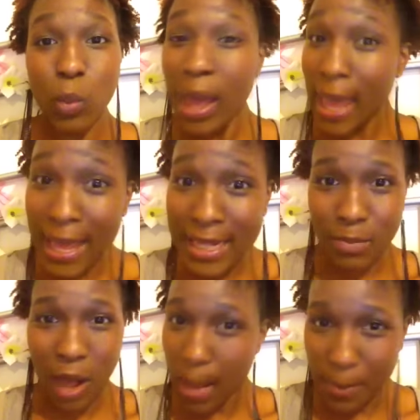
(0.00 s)
Where is
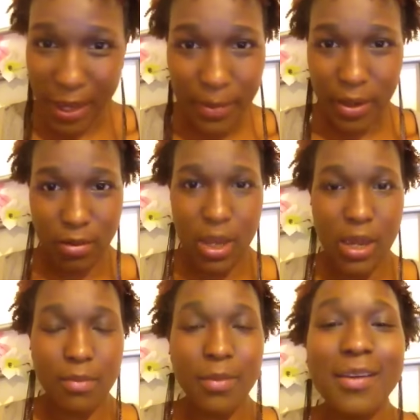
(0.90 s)
my BB cream?